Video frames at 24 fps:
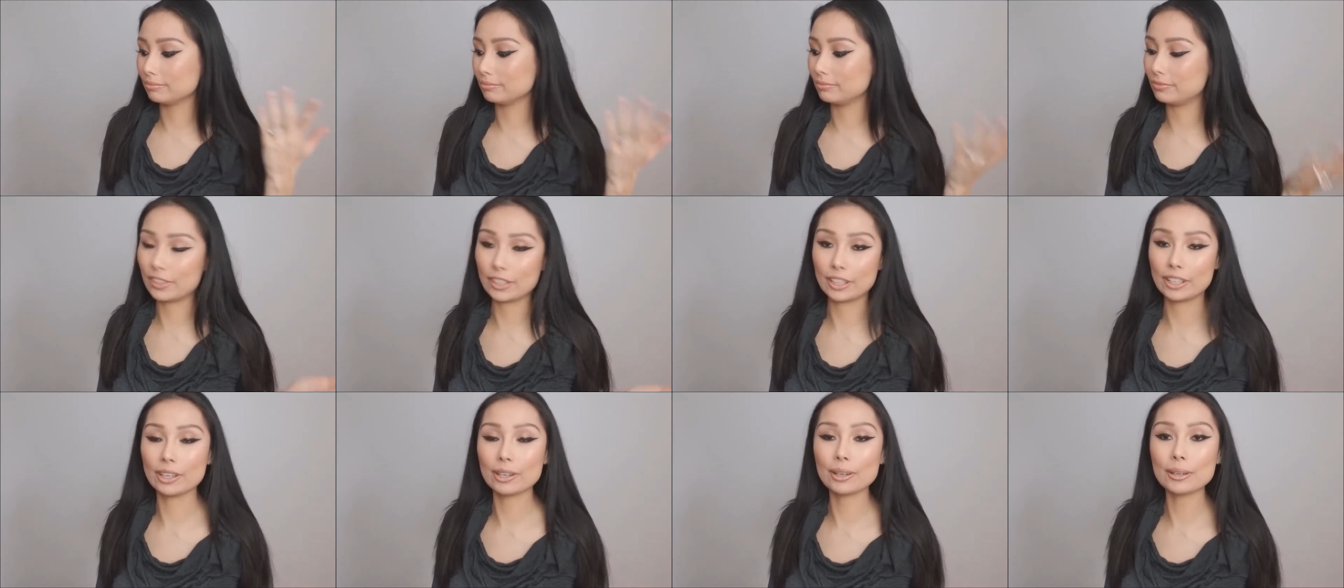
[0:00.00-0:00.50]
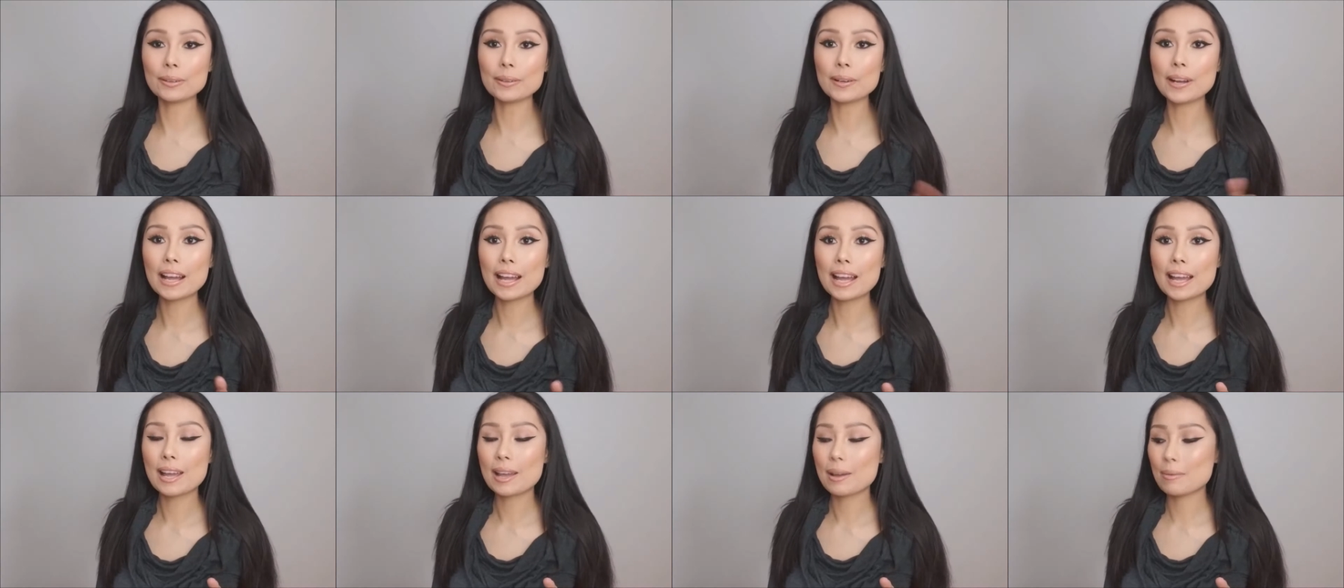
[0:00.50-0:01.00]
video,
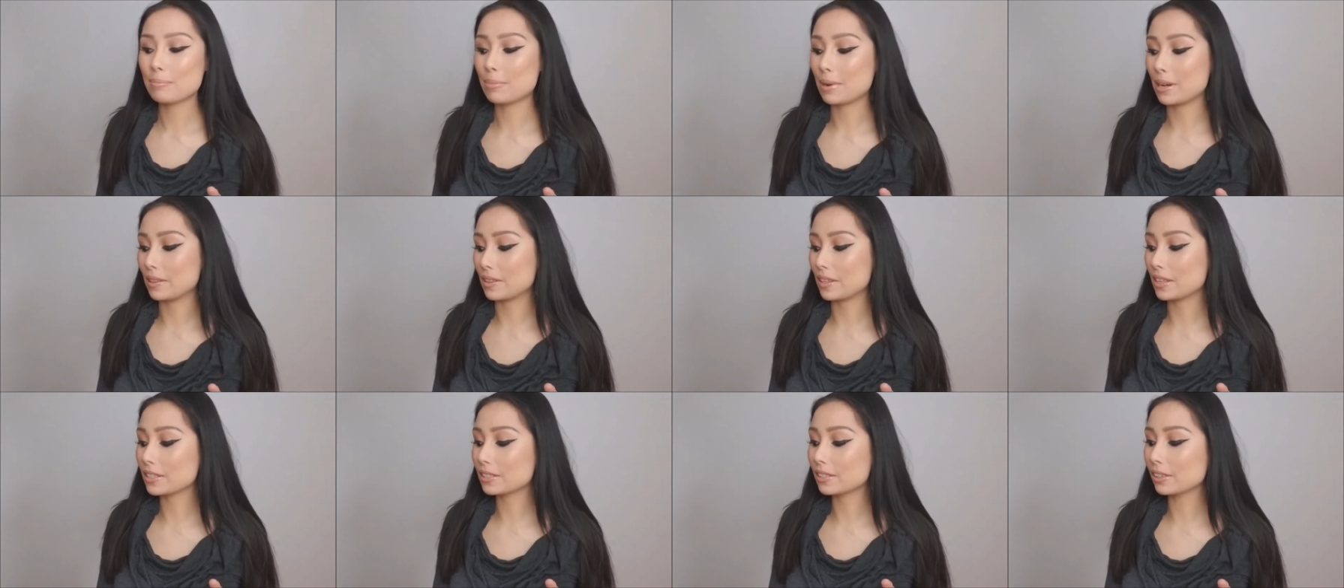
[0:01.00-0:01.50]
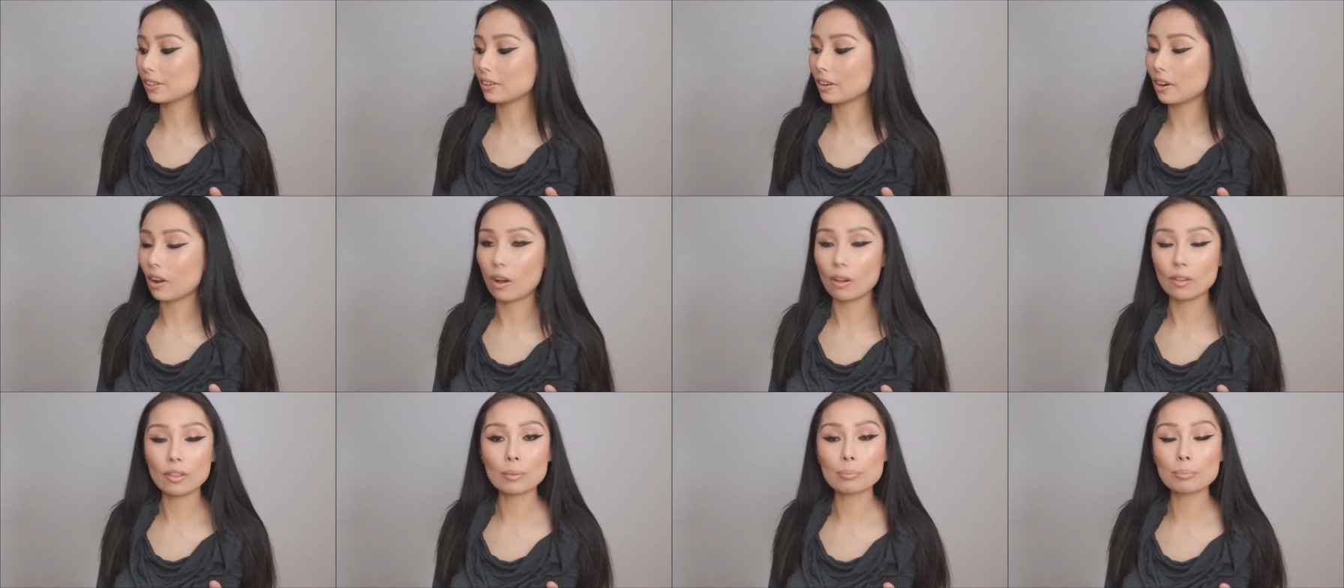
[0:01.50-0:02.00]
but these are
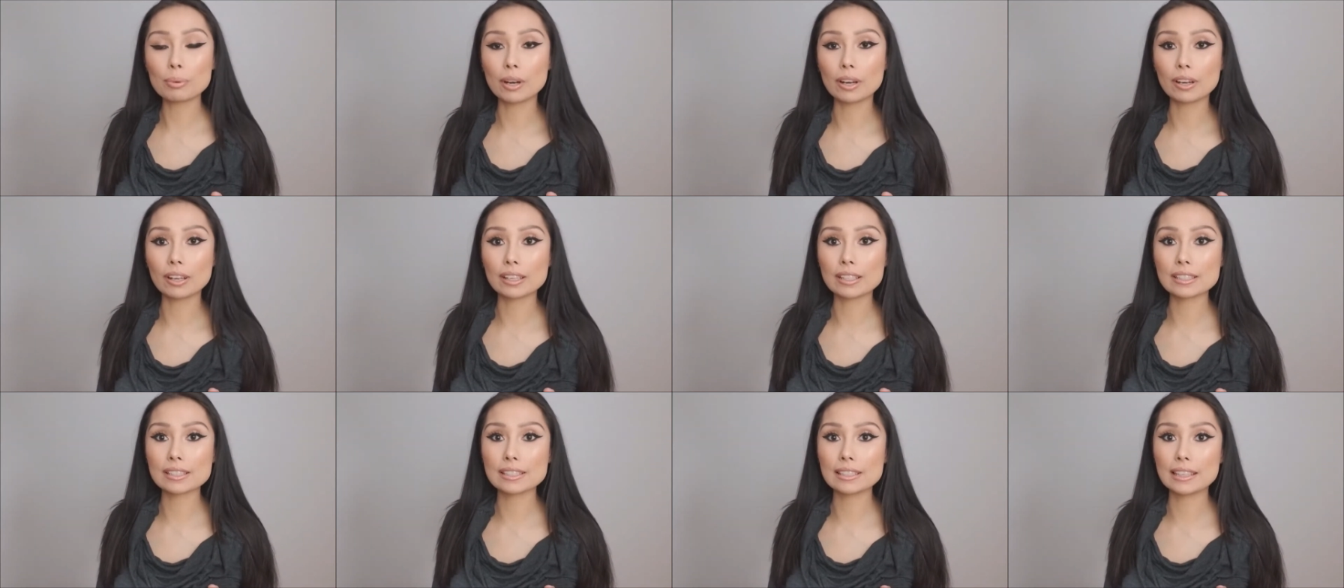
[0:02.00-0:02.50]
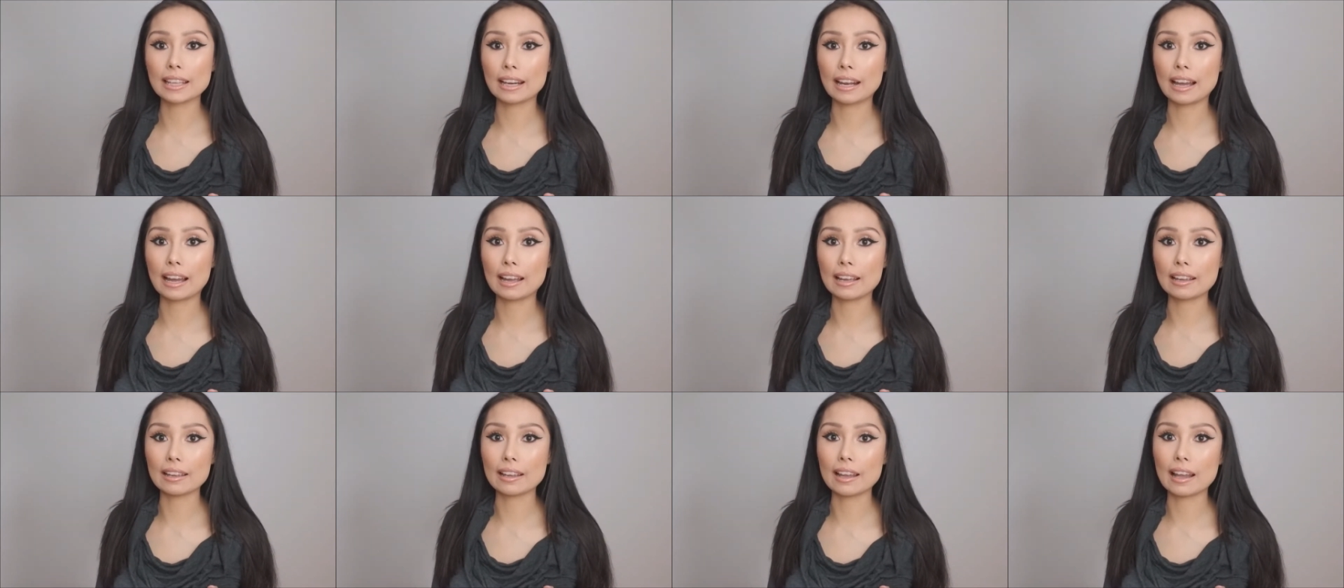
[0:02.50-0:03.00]
all the products that
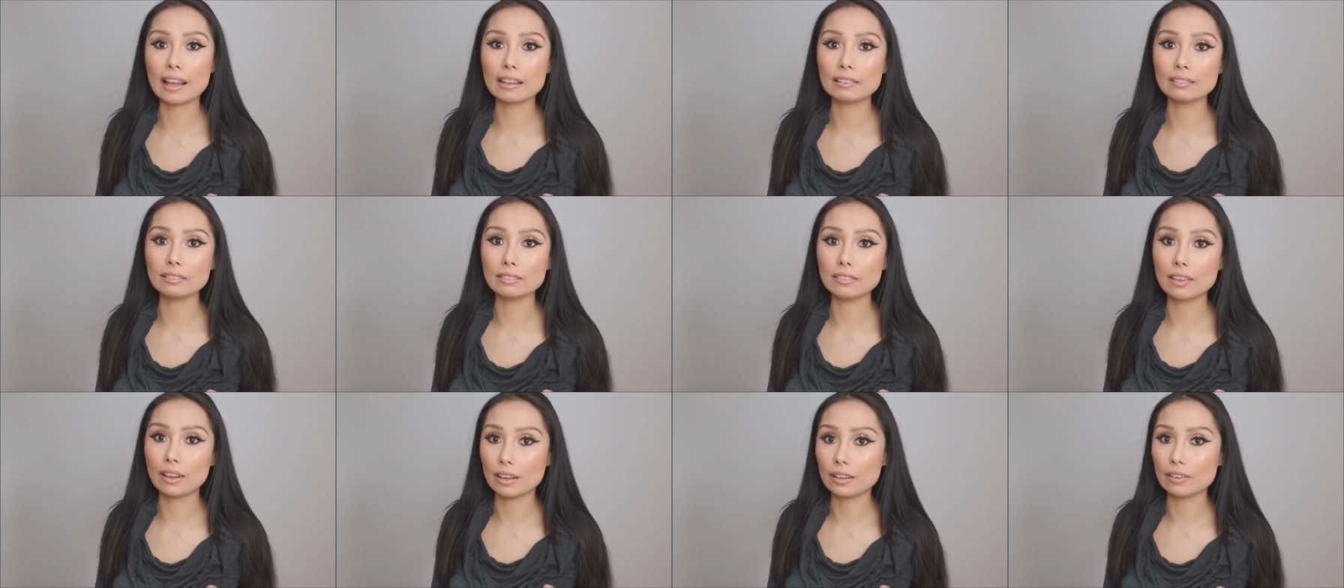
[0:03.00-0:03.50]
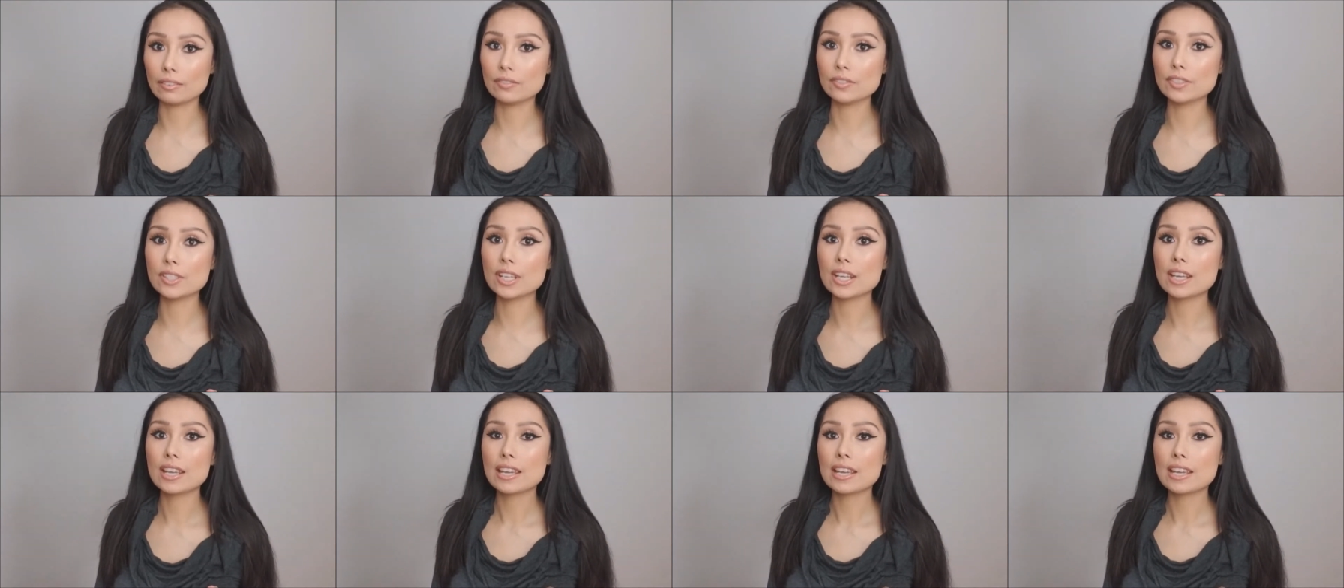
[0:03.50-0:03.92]
I loved